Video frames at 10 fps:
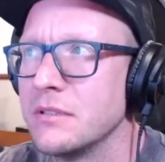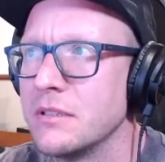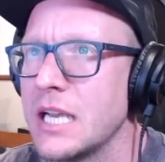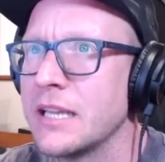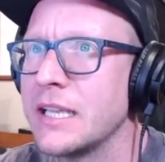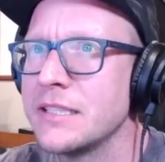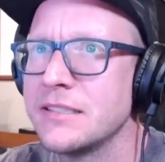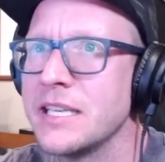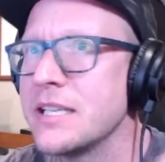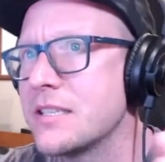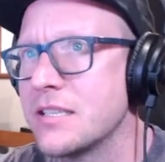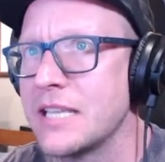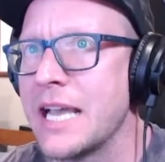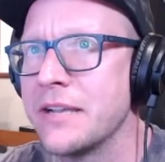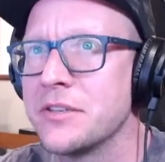I'd like to think it's
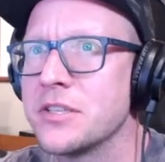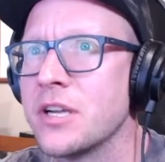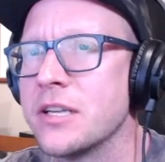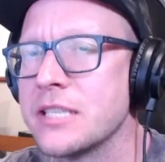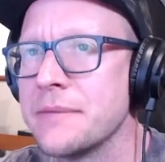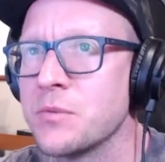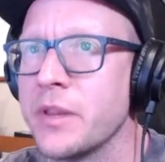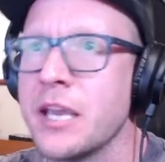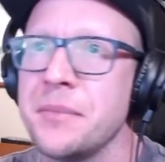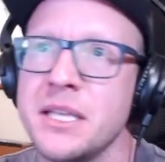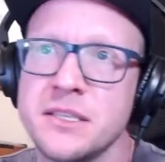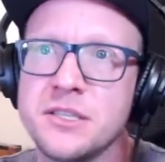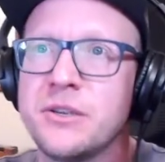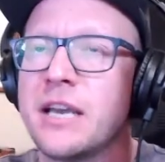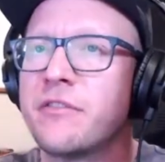staggered start times. What that means
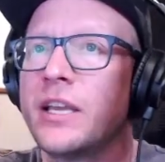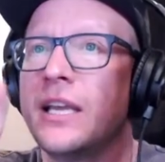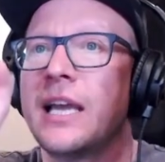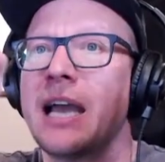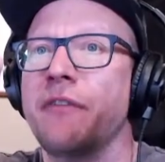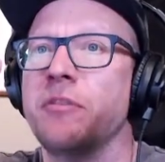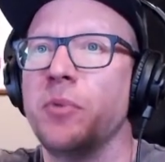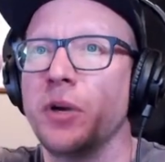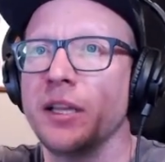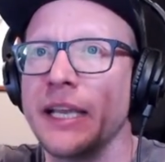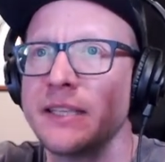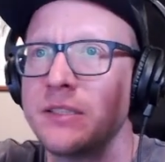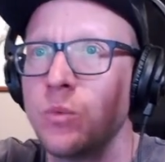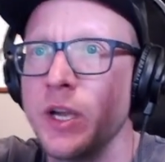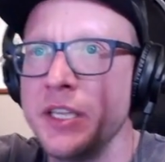is you have half the board
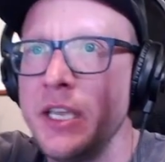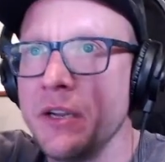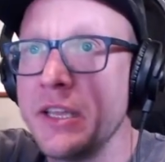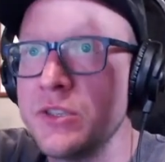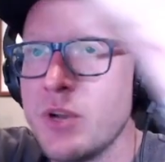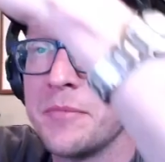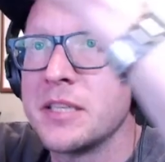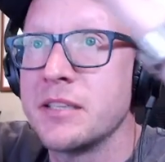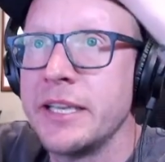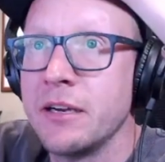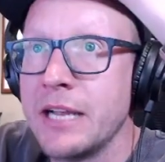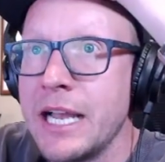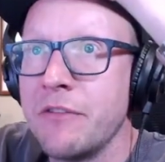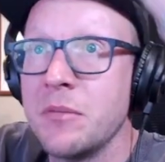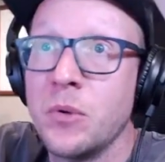elected 1 year, then 12 months later,
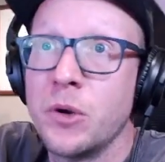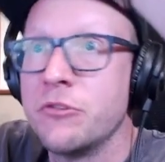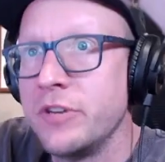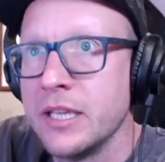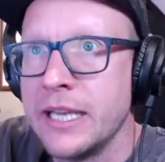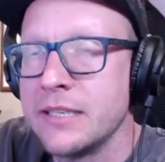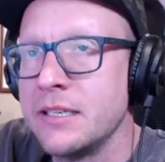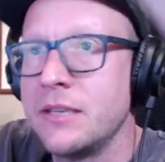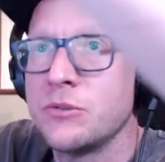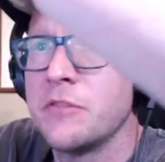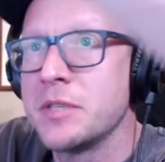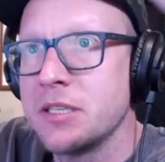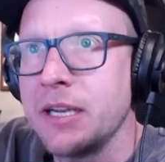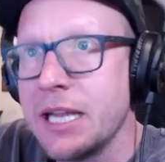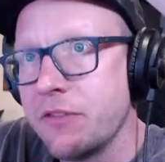half the board are re-elected, 12 months
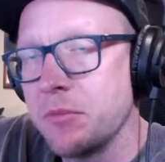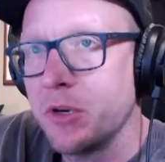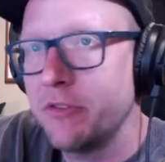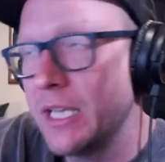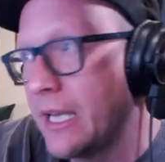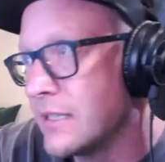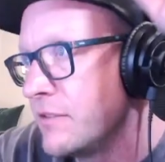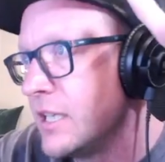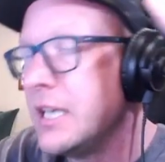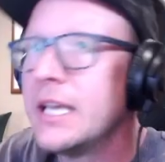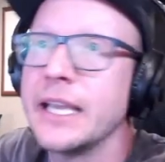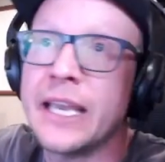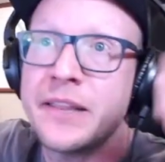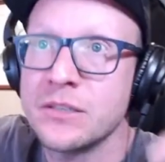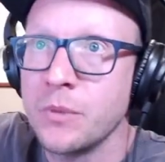later, half the board are re-elected.
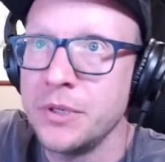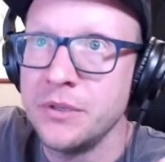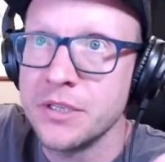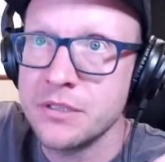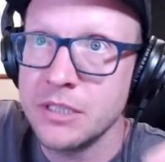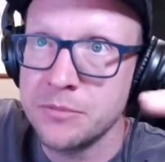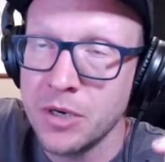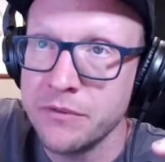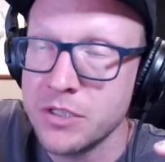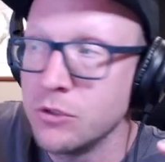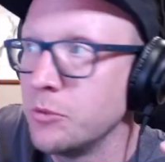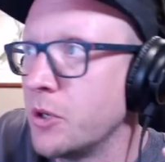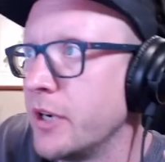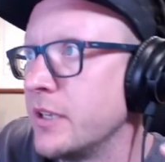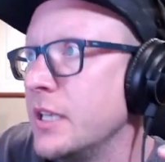Again, that's what we do in this as part of a school
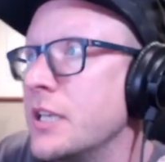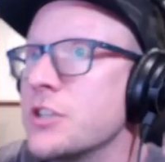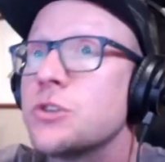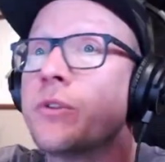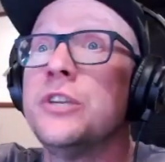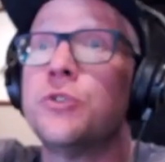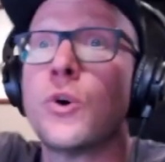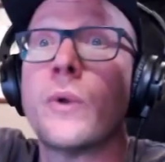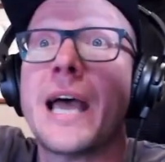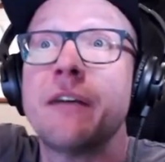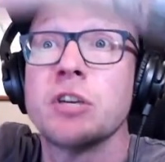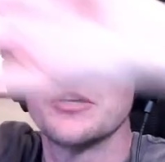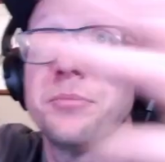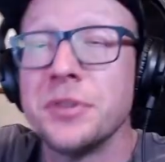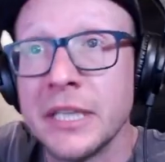board, so that you don't have a
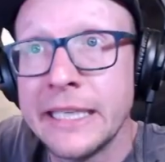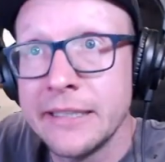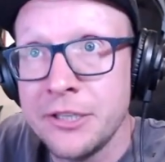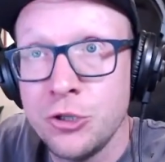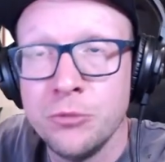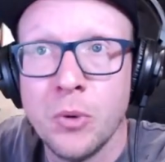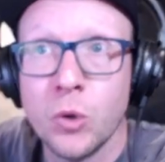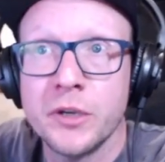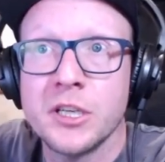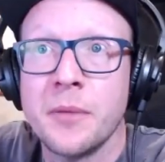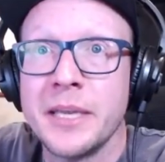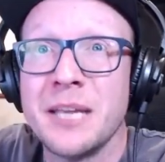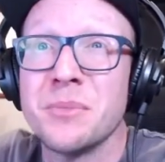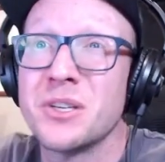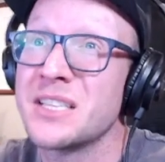completely new board coming
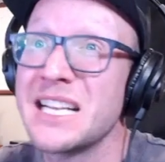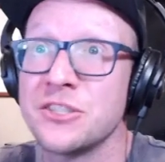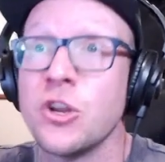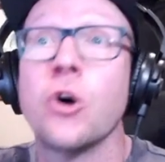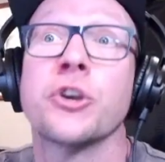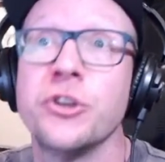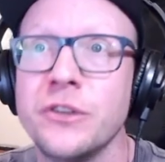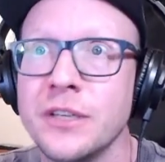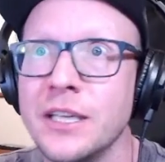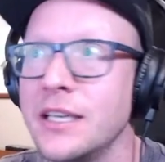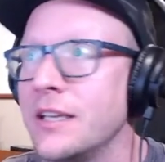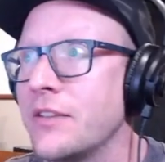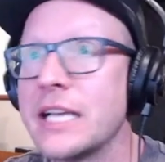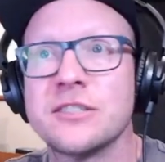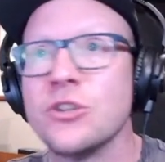in, because that's not good.
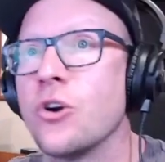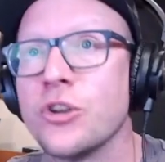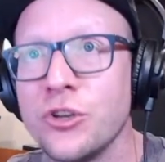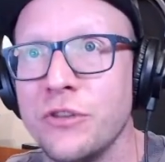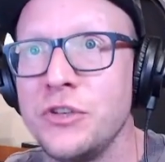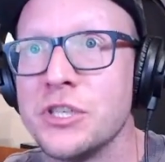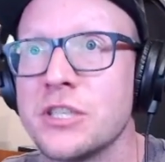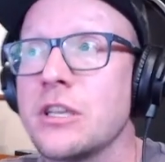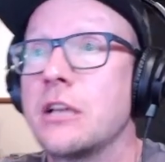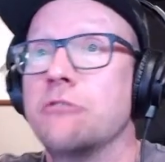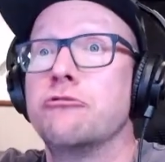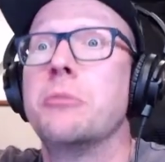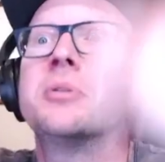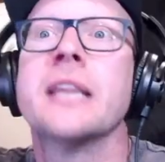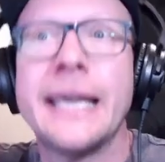That's not good if you just
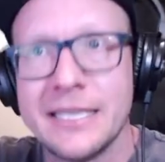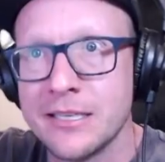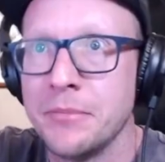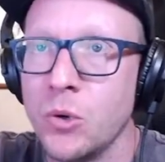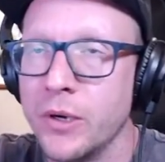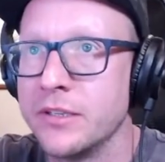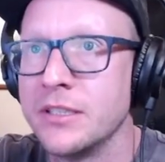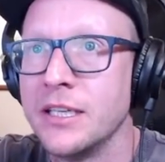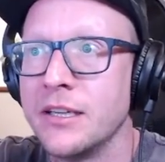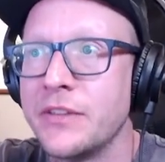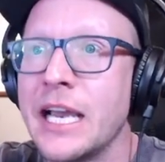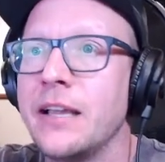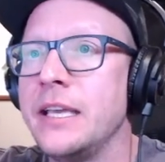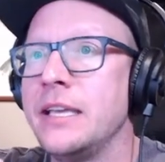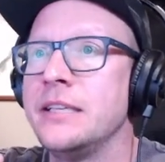replace a board.
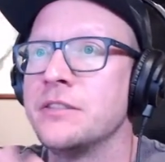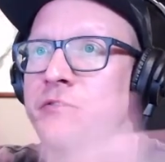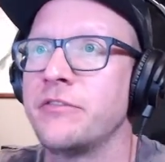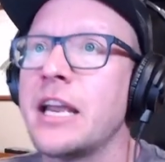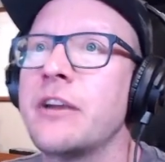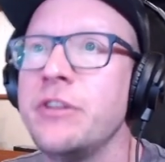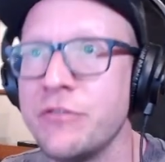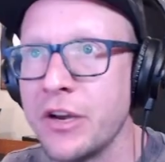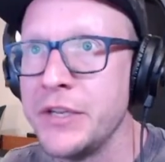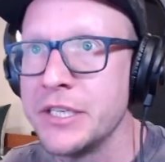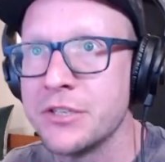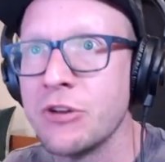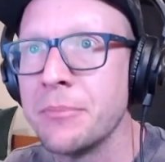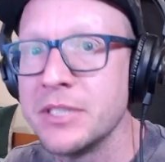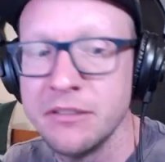That is very, very
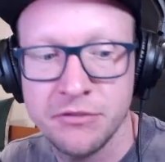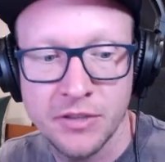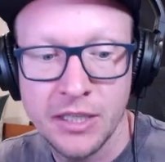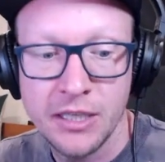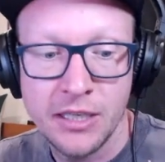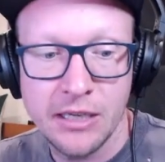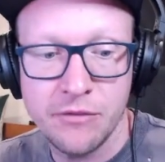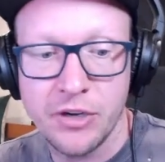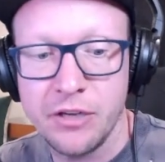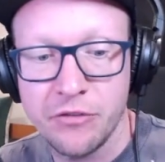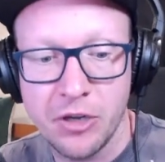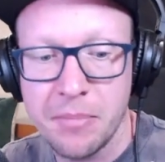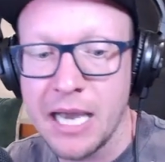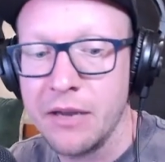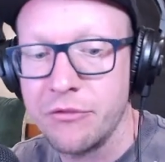disruptive and very, very
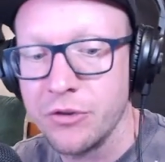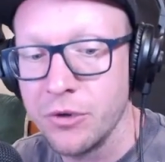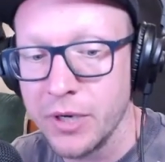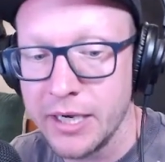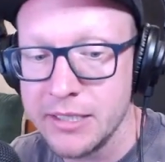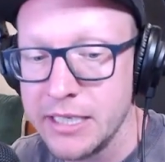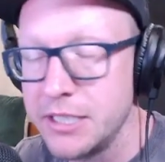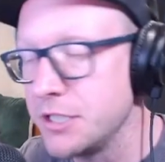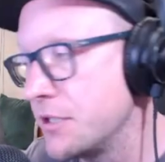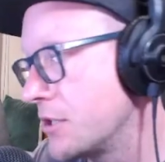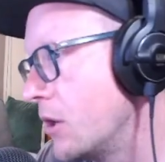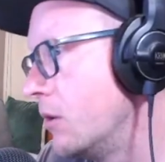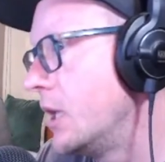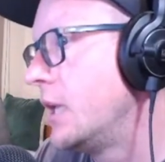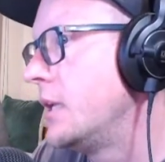bad for an organization.
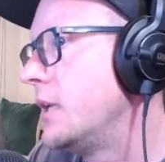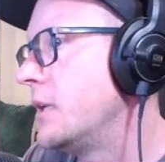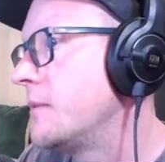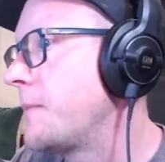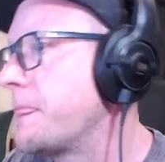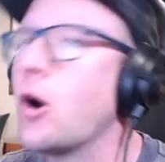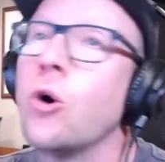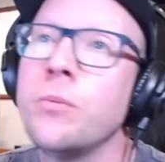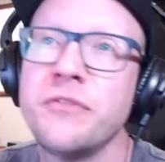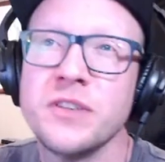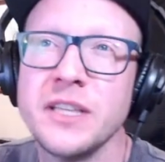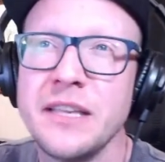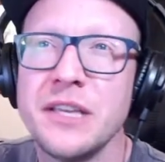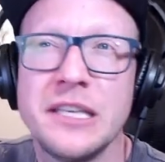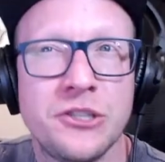So
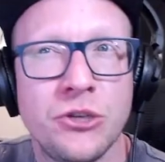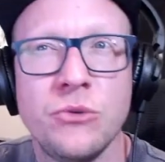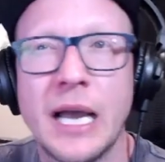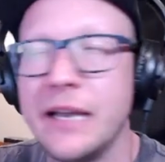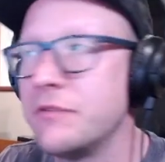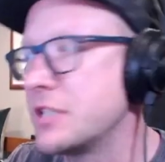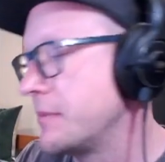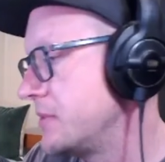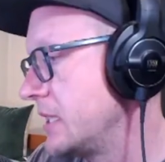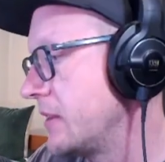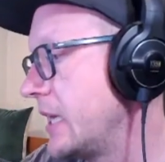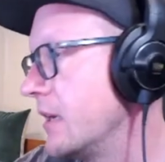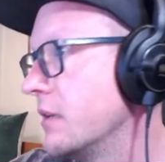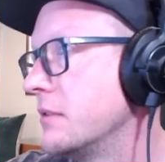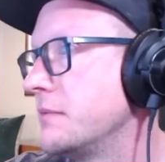hopefully they do have something
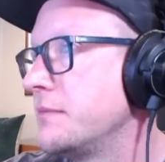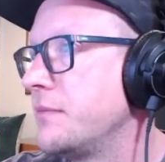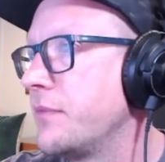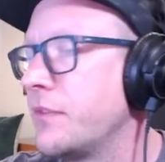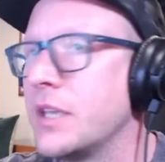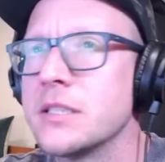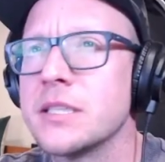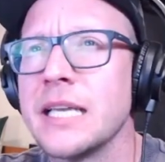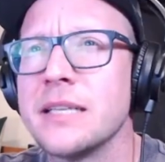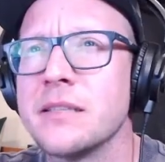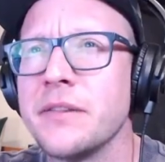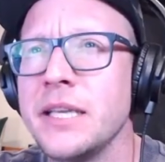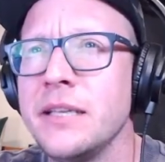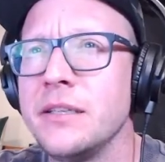there that says that they